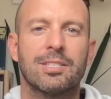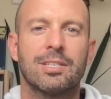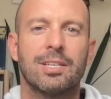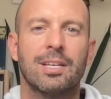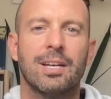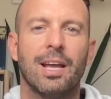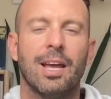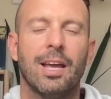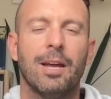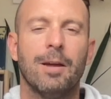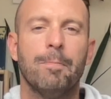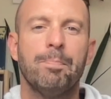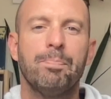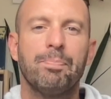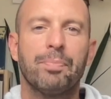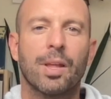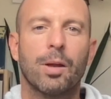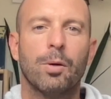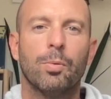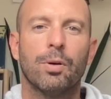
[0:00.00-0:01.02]
Today
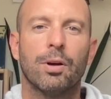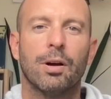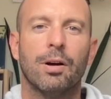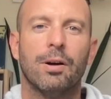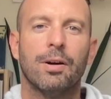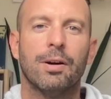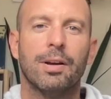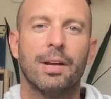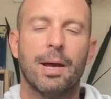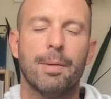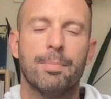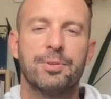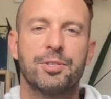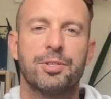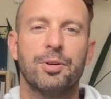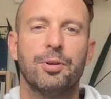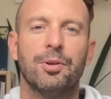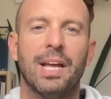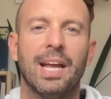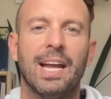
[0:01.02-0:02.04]
we're on
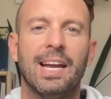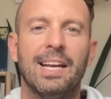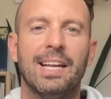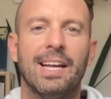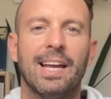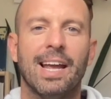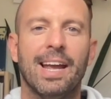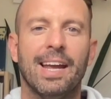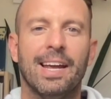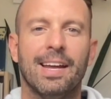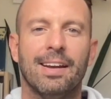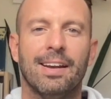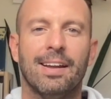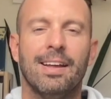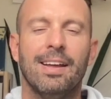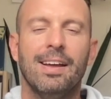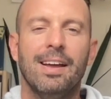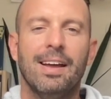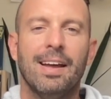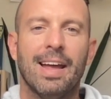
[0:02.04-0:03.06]
episode
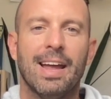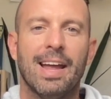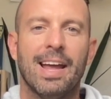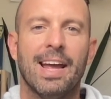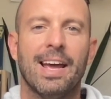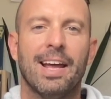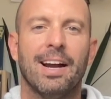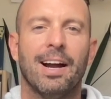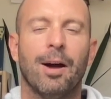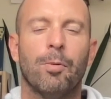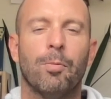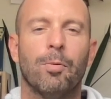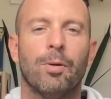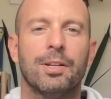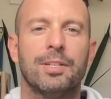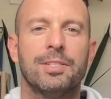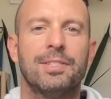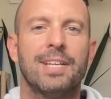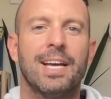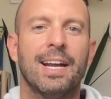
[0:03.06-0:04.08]
88 and I
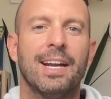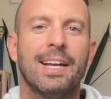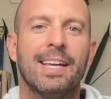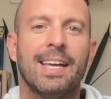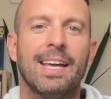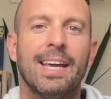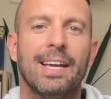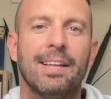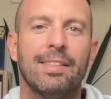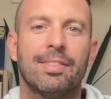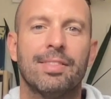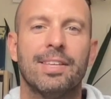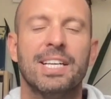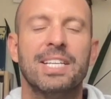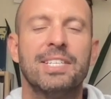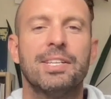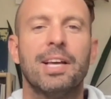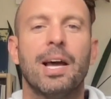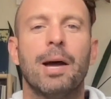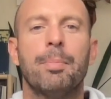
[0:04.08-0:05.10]
want to dedicate
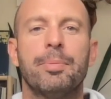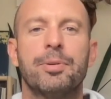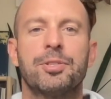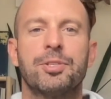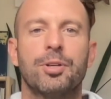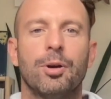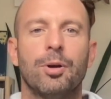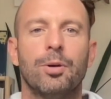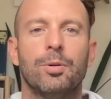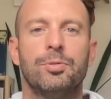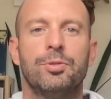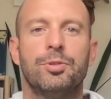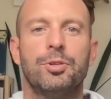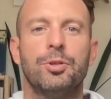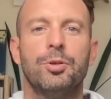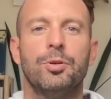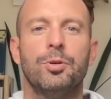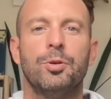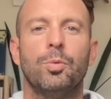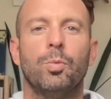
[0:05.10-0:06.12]
this episode
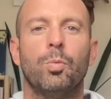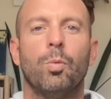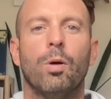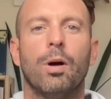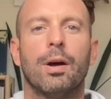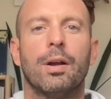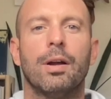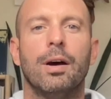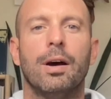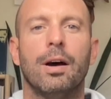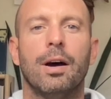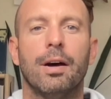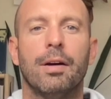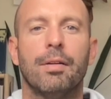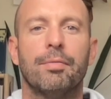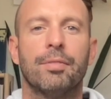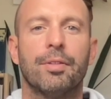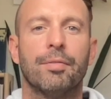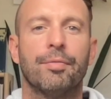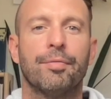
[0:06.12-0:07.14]
to one
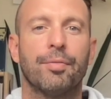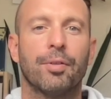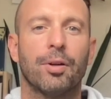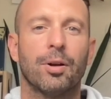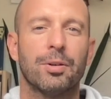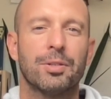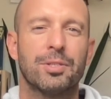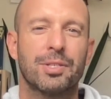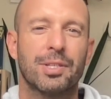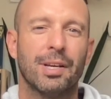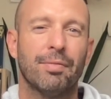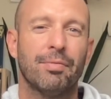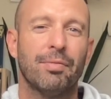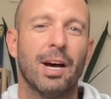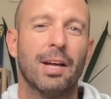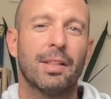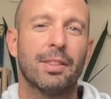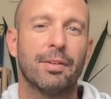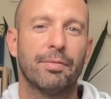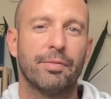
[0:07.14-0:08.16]
of the first, if
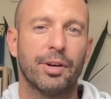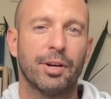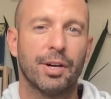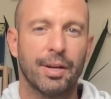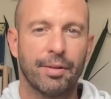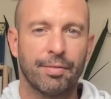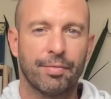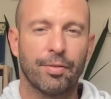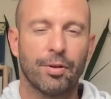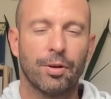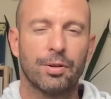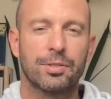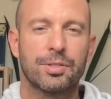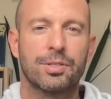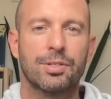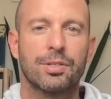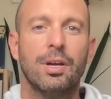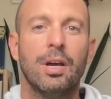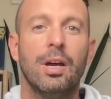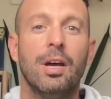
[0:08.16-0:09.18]
not the very
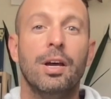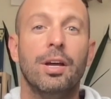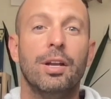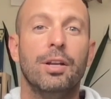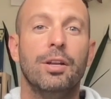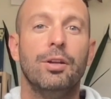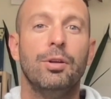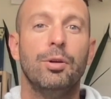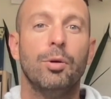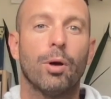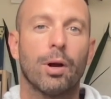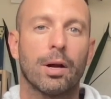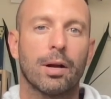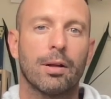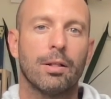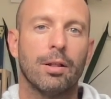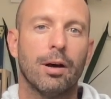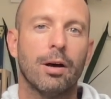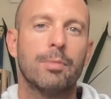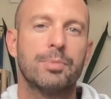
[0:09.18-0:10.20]
first, New York
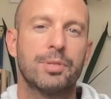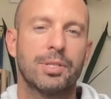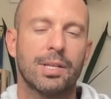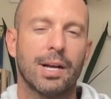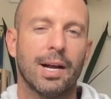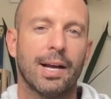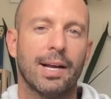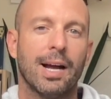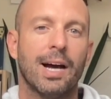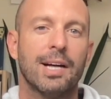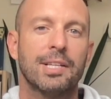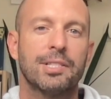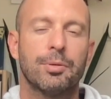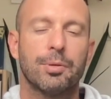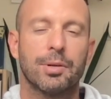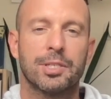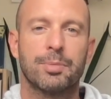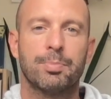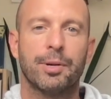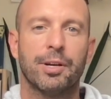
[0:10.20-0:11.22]
clubs that I got
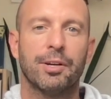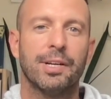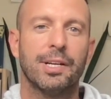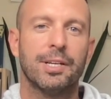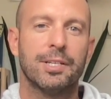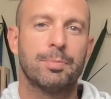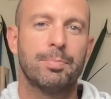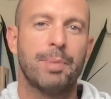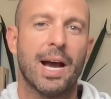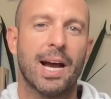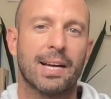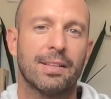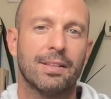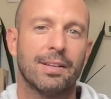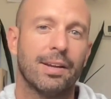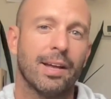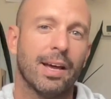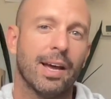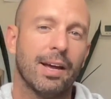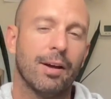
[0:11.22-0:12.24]
to experience back in
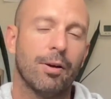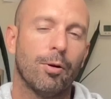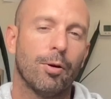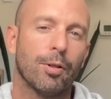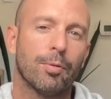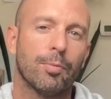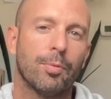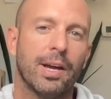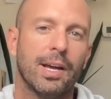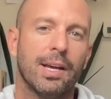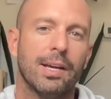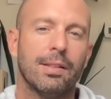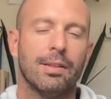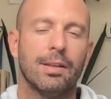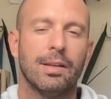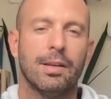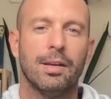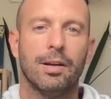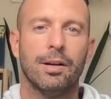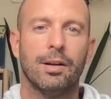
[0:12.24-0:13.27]
the day, all the way in
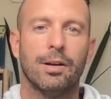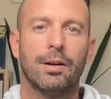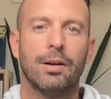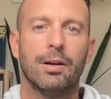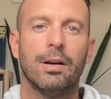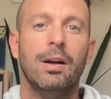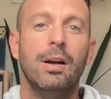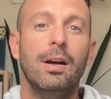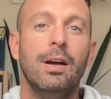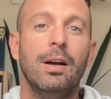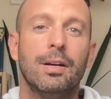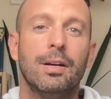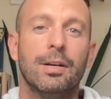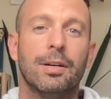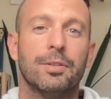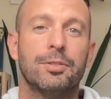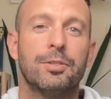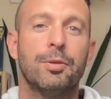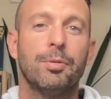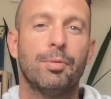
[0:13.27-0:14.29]
the year
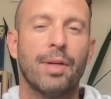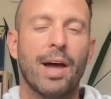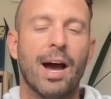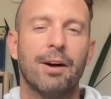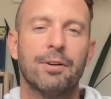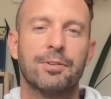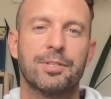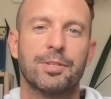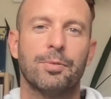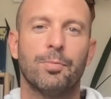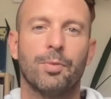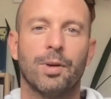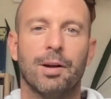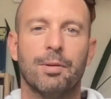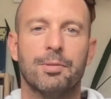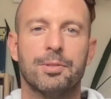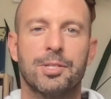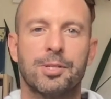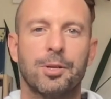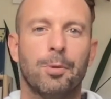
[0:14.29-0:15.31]
2000 when
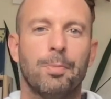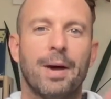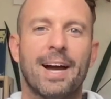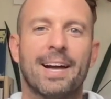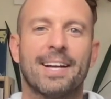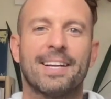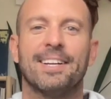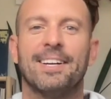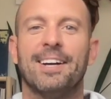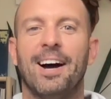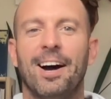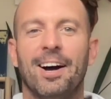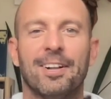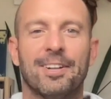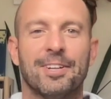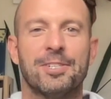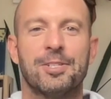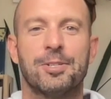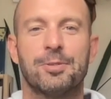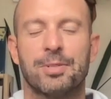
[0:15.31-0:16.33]
I was still back in
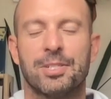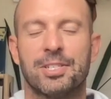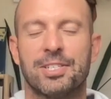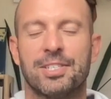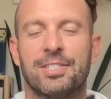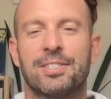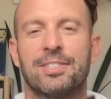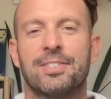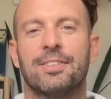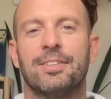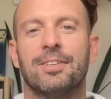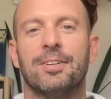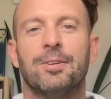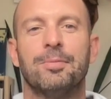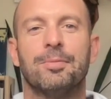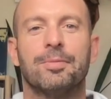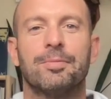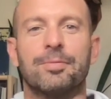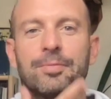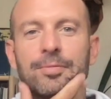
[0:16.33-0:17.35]
college, which is
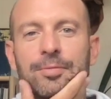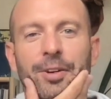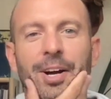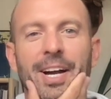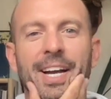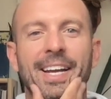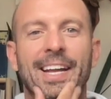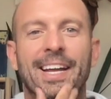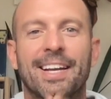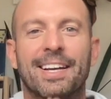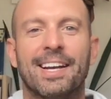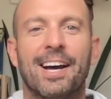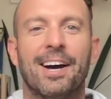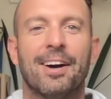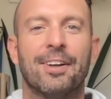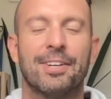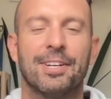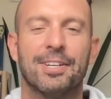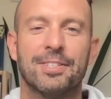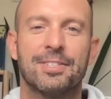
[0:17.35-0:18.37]
frightening
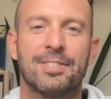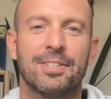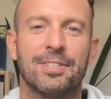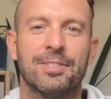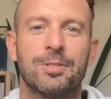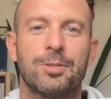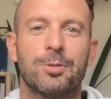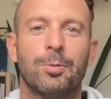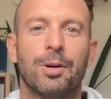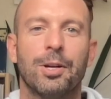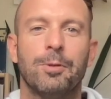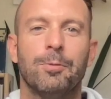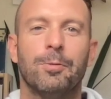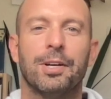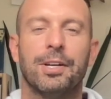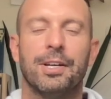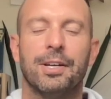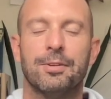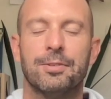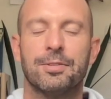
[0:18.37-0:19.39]
now that it's
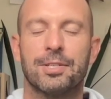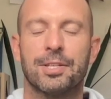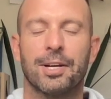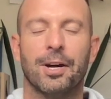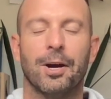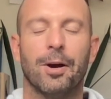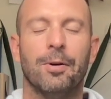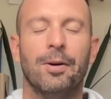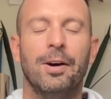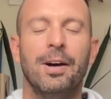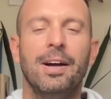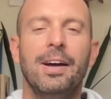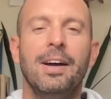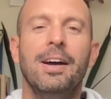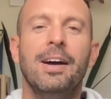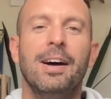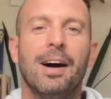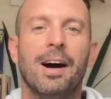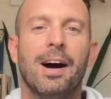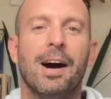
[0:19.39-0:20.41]
21 years ago.
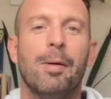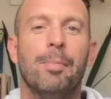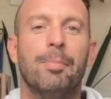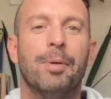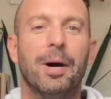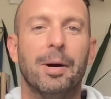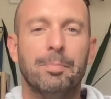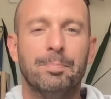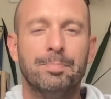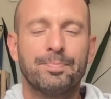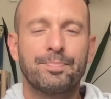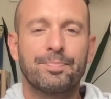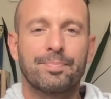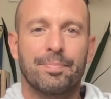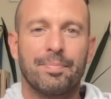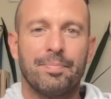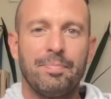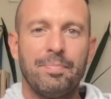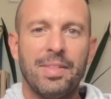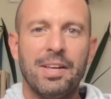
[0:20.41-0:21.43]
But
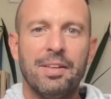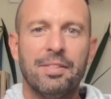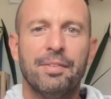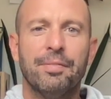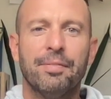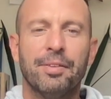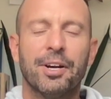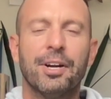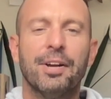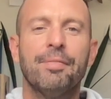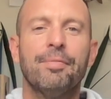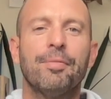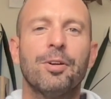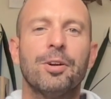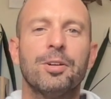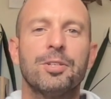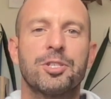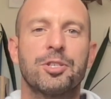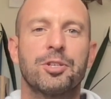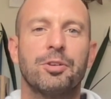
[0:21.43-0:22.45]
the very
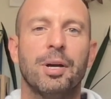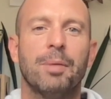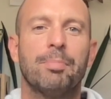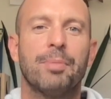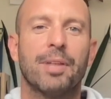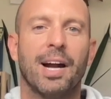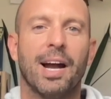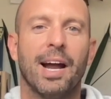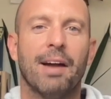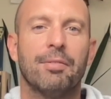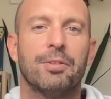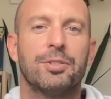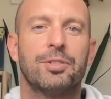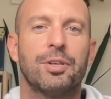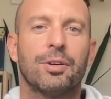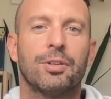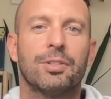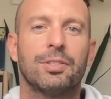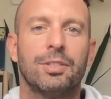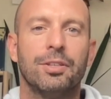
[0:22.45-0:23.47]
first trip that I ever
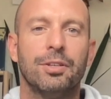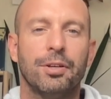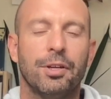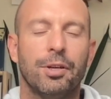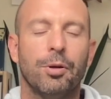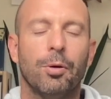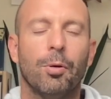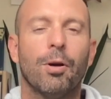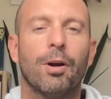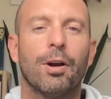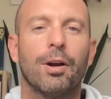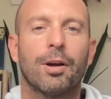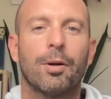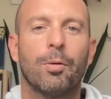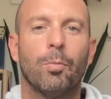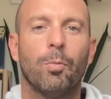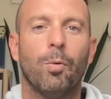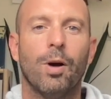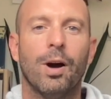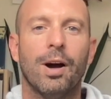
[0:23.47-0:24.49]
took to New York
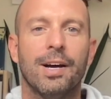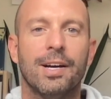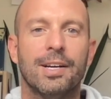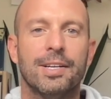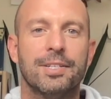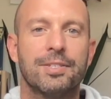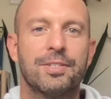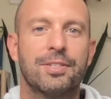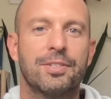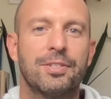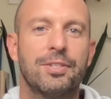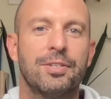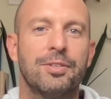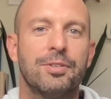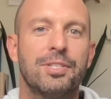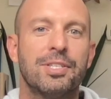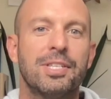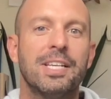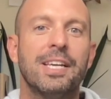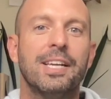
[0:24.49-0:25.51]
was to
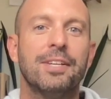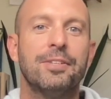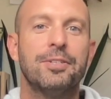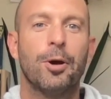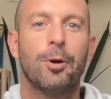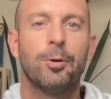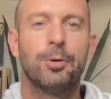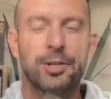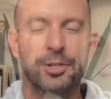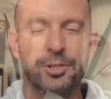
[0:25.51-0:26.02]
see Tony